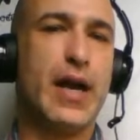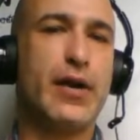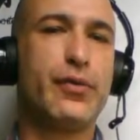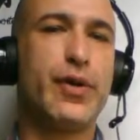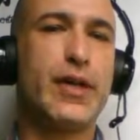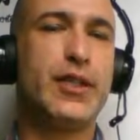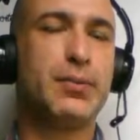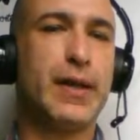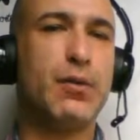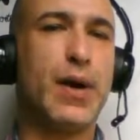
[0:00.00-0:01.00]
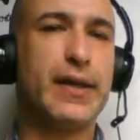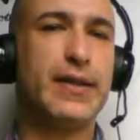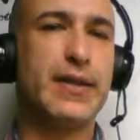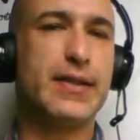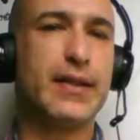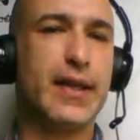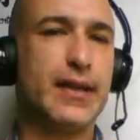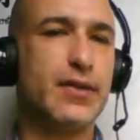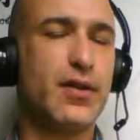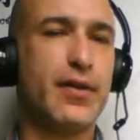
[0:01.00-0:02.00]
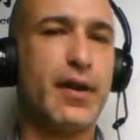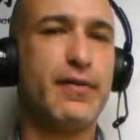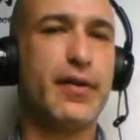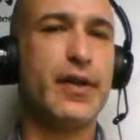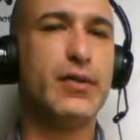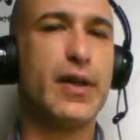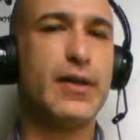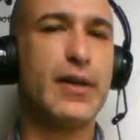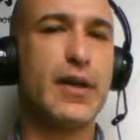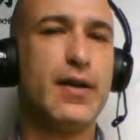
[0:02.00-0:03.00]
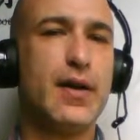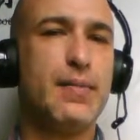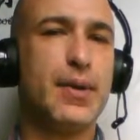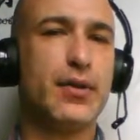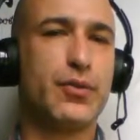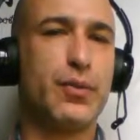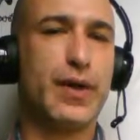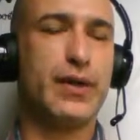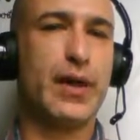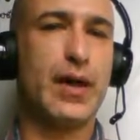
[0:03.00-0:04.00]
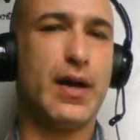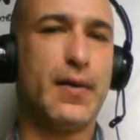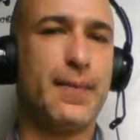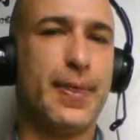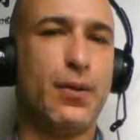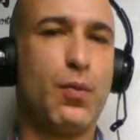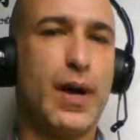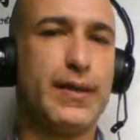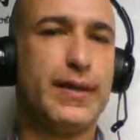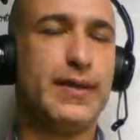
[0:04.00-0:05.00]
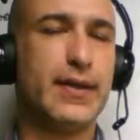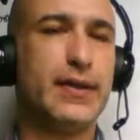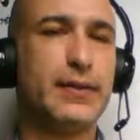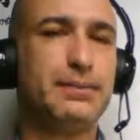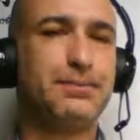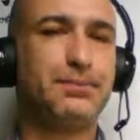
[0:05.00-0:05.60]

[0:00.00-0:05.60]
I already explained why this kick is not a very good idea, because when white extends